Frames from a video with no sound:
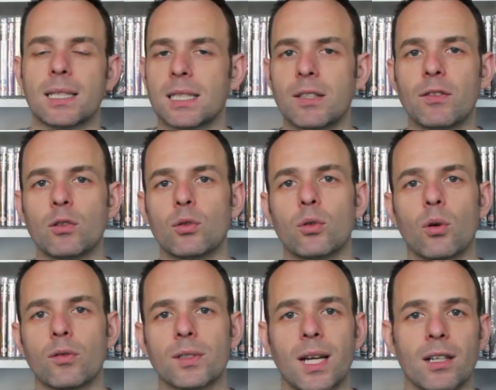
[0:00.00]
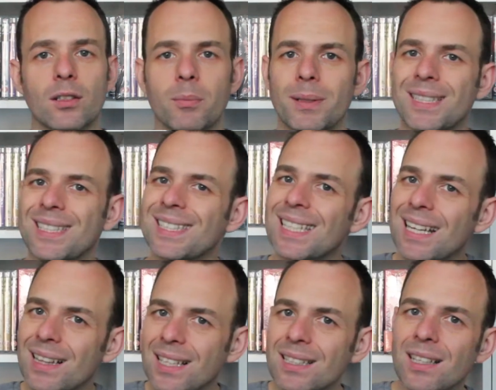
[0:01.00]
and Stephen Dorff's character being
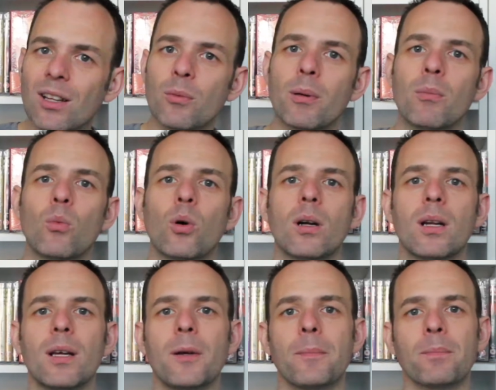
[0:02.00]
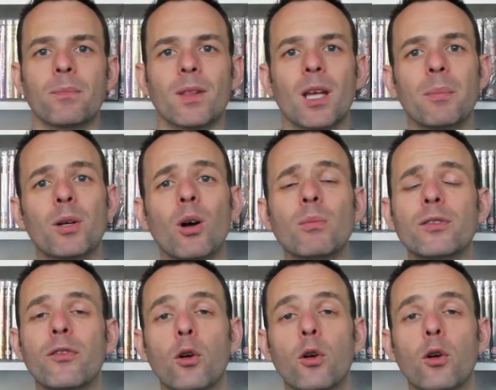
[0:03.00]
sidelined a little bit more, it becomes